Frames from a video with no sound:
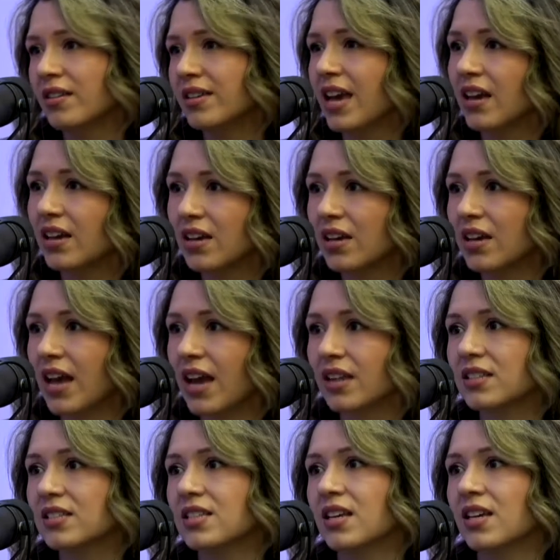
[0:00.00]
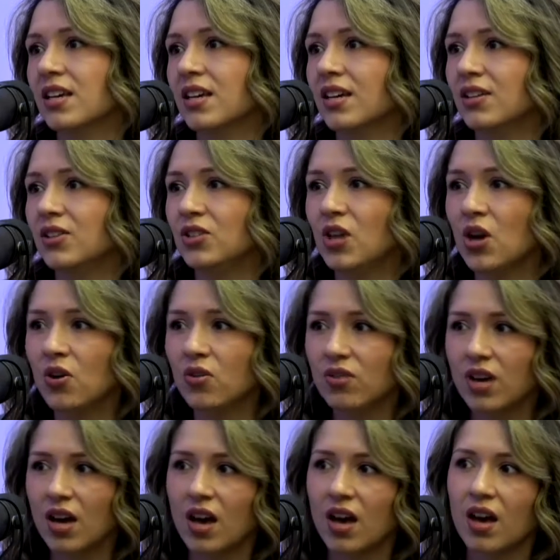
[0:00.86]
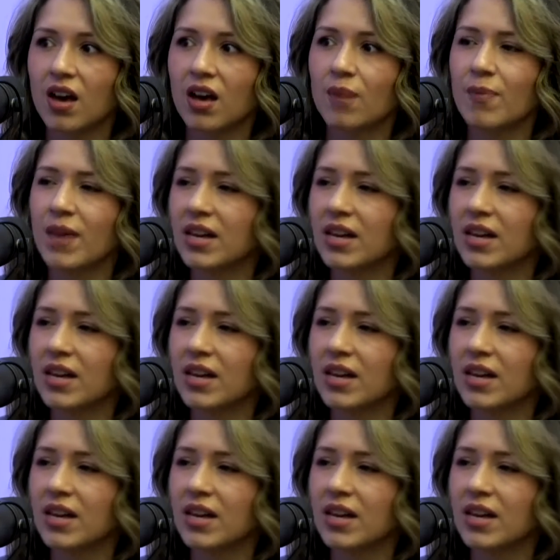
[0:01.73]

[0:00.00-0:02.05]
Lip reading: get connected, yoga,